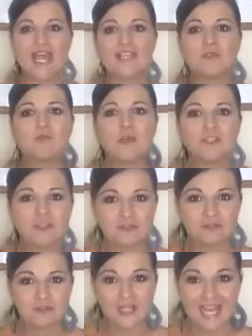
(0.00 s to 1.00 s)
as
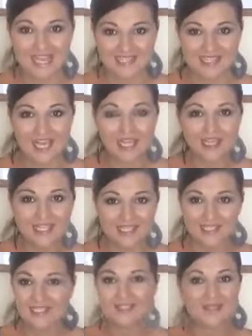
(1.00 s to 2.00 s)
wonderful as
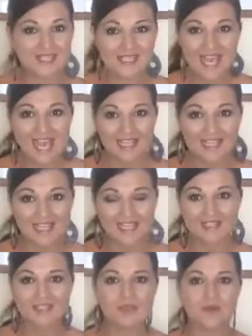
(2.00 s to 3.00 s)
listening to
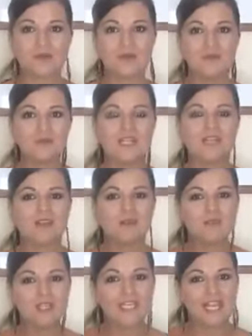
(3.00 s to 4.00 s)
Italian. So you
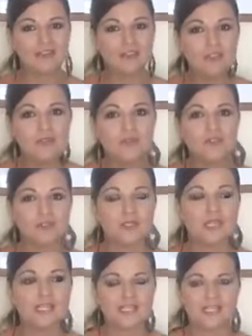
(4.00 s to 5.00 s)
will get used to
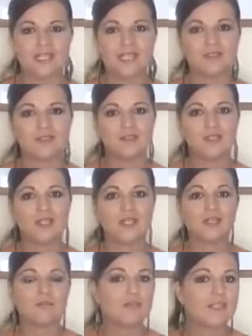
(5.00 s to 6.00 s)
listening to the
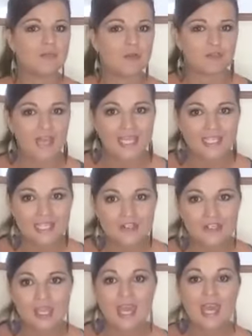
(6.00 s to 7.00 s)
rhythm of
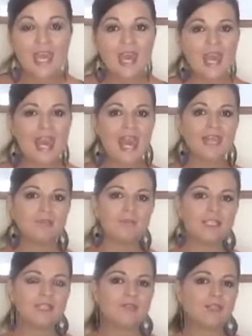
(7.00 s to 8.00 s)
English. And
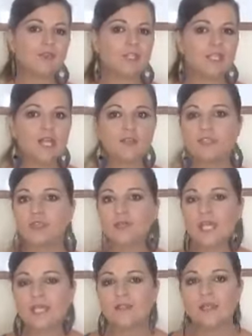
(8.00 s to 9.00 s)
believe it or not, you
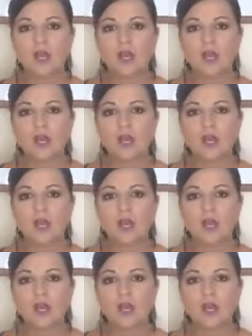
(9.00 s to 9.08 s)
can